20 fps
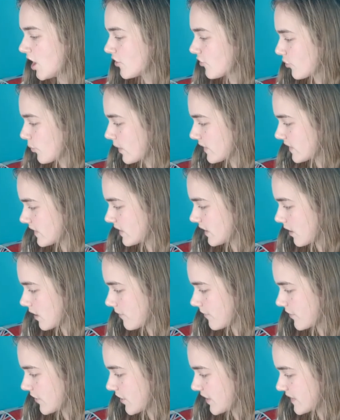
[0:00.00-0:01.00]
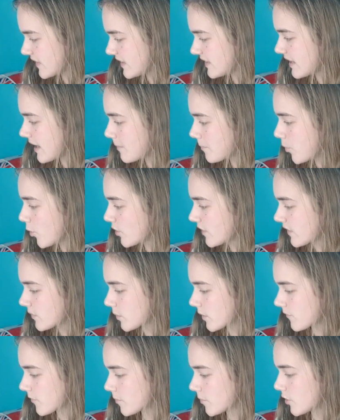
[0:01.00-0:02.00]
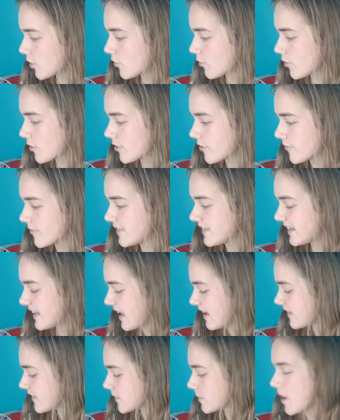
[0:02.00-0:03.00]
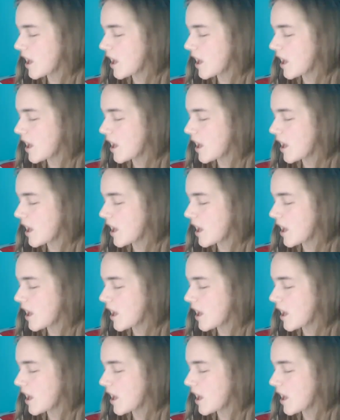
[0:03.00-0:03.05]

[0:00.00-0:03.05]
20 out of 30 net points won for Muguruza in the end,